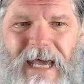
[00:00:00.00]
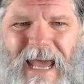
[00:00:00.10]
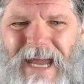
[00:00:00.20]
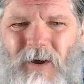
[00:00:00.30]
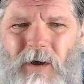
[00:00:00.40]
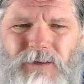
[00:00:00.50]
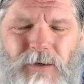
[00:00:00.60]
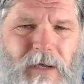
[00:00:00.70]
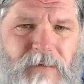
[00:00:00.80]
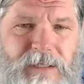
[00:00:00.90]
and also
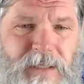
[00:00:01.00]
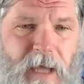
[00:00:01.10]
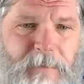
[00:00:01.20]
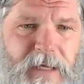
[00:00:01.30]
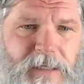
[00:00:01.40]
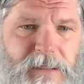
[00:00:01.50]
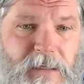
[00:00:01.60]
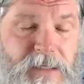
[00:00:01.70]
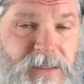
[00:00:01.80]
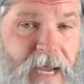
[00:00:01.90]
to convince skeptics
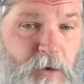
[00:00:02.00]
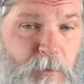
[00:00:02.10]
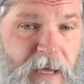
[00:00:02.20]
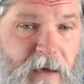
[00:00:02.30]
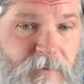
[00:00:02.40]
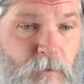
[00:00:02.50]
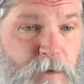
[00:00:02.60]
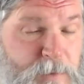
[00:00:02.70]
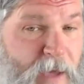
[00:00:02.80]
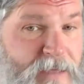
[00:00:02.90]
that ZANU-PF
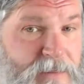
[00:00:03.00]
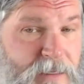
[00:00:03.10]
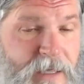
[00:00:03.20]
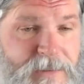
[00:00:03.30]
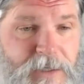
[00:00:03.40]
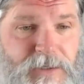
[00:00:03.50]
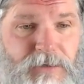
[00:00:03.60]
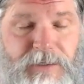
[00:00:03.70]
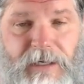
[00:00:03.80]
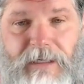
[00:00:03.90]
respects the
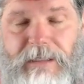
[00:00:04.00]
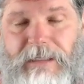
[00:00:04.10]
Constitution.